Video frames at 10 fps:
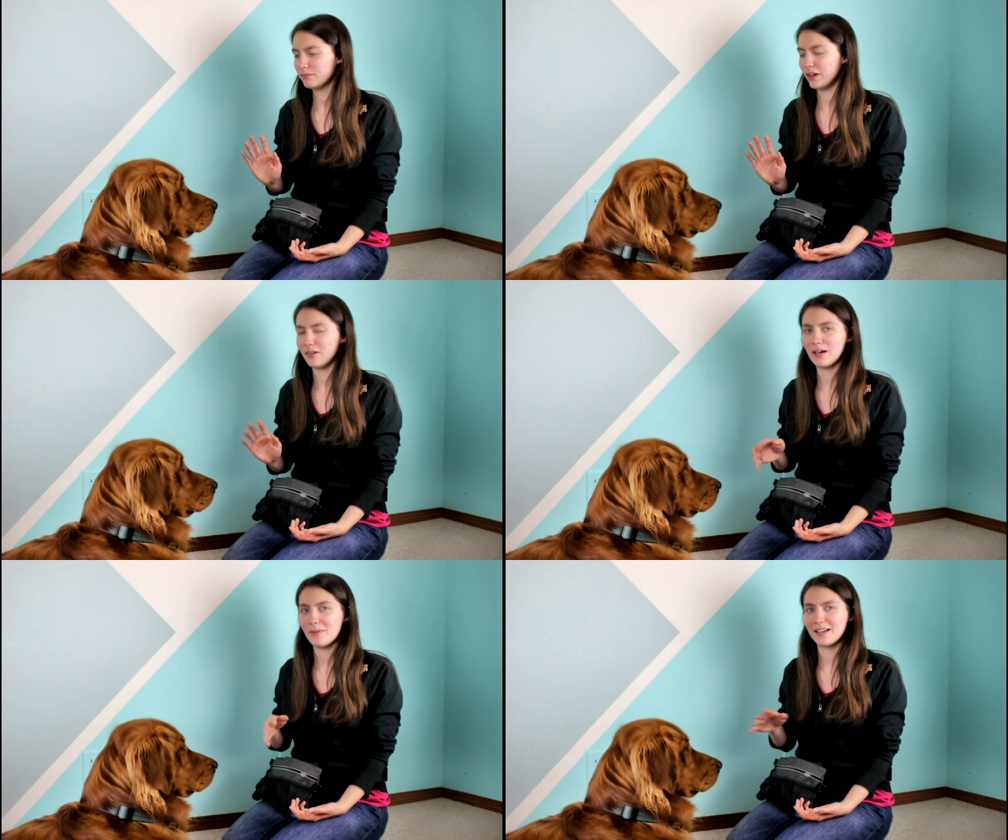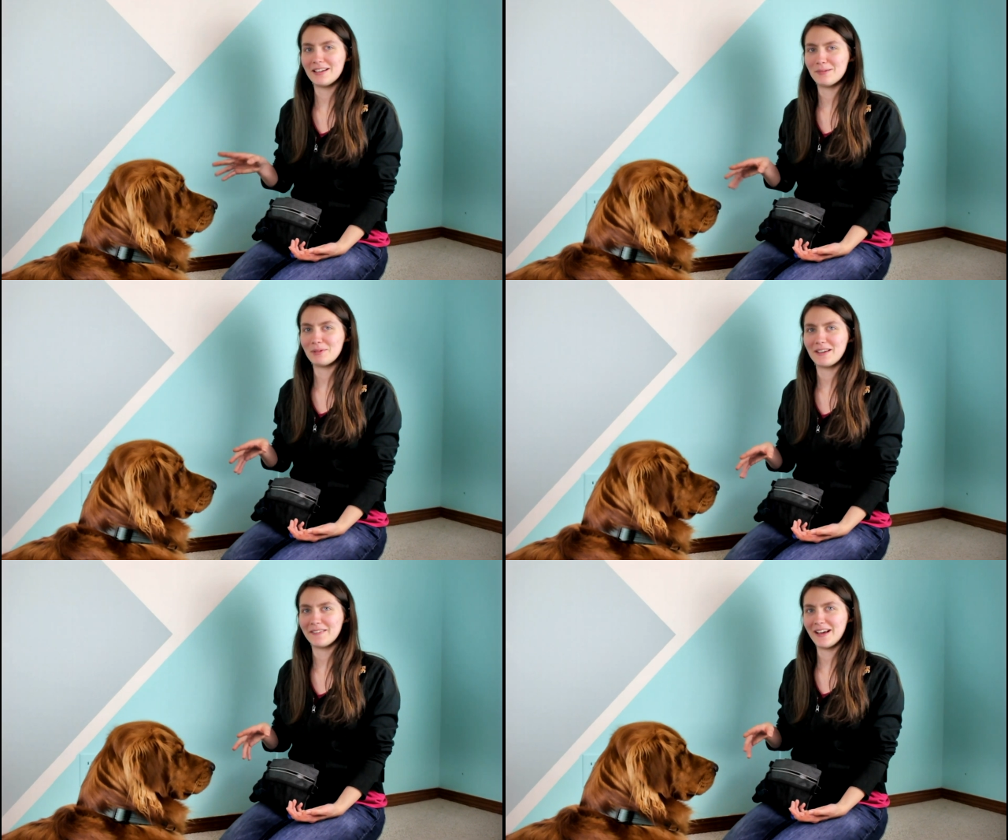No, I might end up
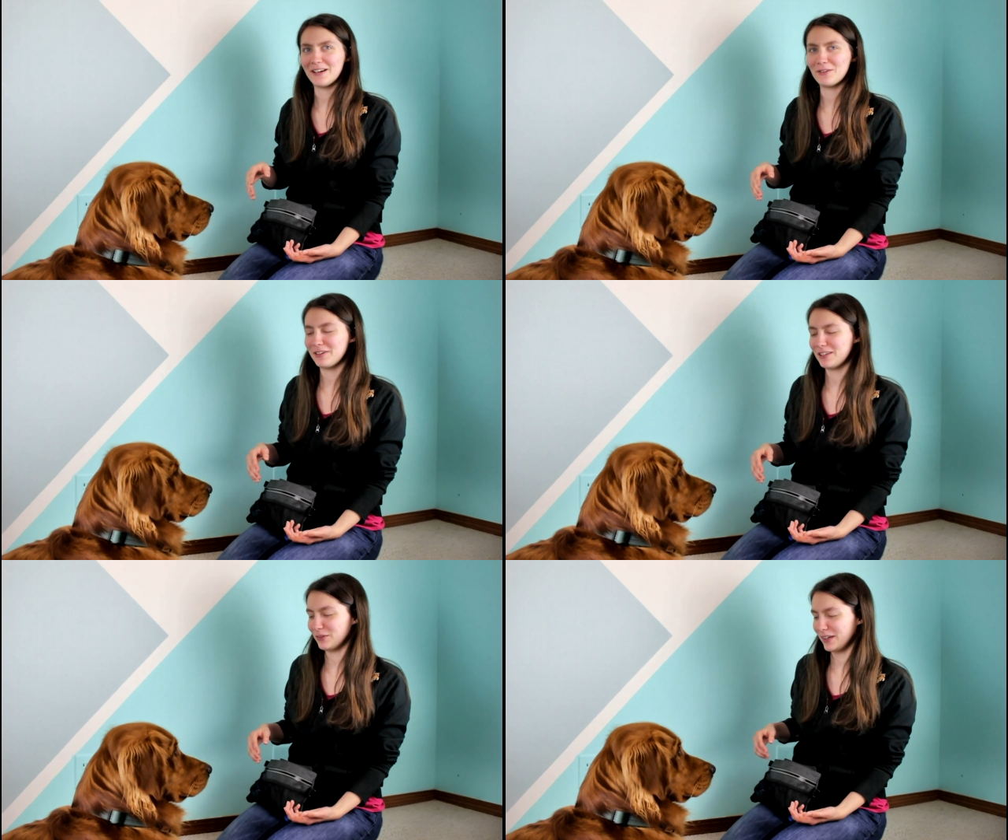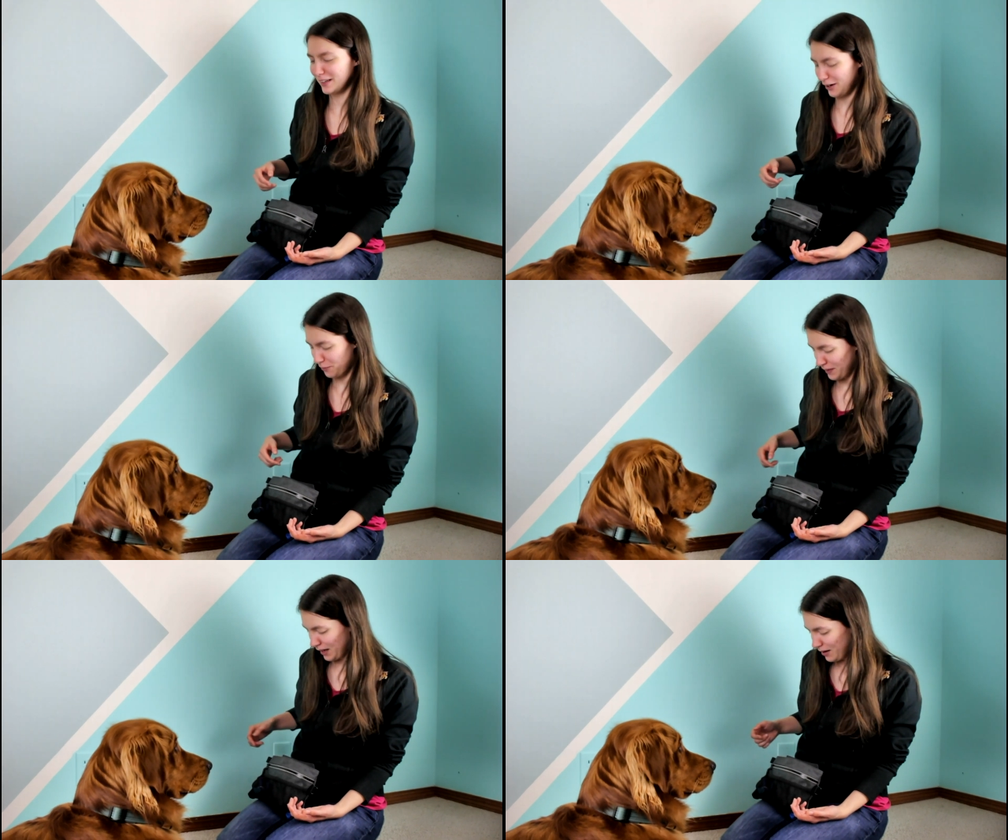cutting that out if I don't cut it out.